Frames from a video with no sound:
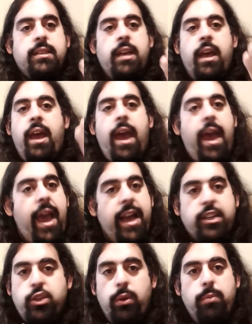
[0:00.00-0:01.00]

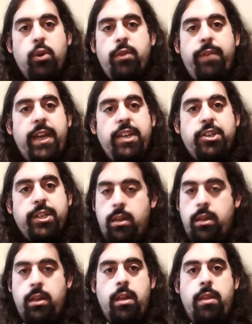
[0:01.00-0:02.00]
actual motivation.
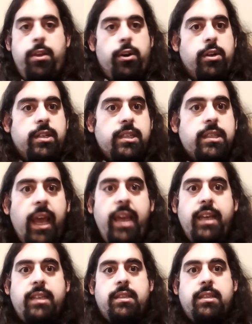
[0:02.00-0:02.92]
There are stakes,